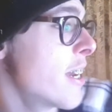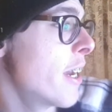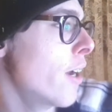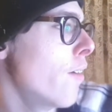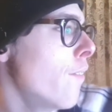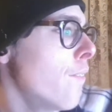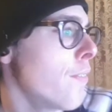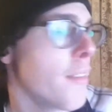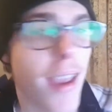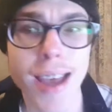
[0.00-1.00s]
here,
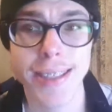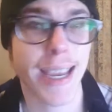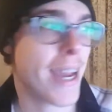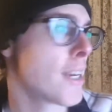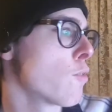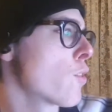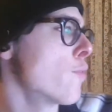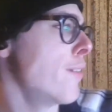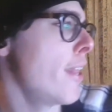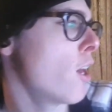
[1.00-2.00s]
at the end of the
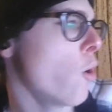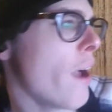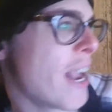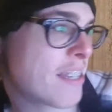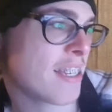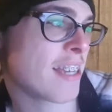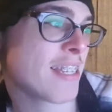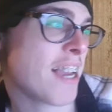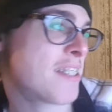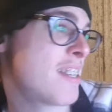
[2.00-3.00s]
video,
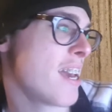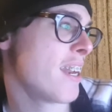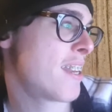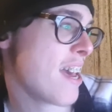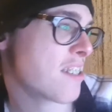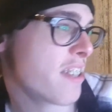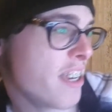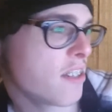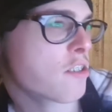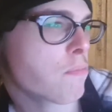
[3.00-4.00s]

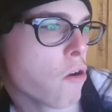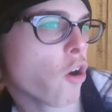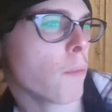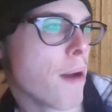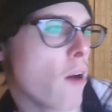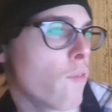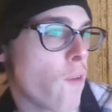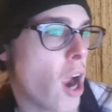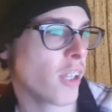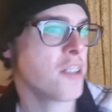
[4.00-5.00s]
XXXTentacion spoke about
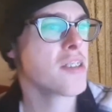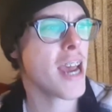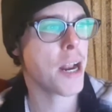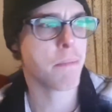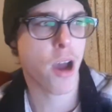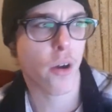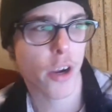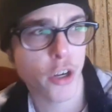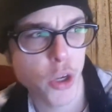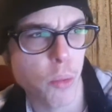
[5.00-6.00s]
violence and
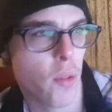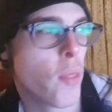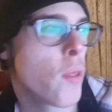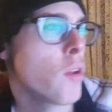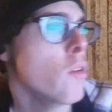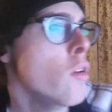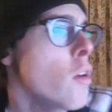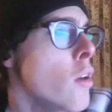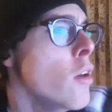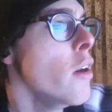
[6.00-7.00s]
American youth.
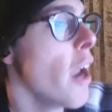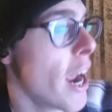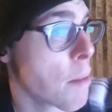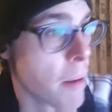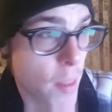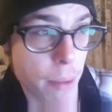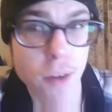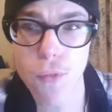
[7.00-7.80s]
And by the way,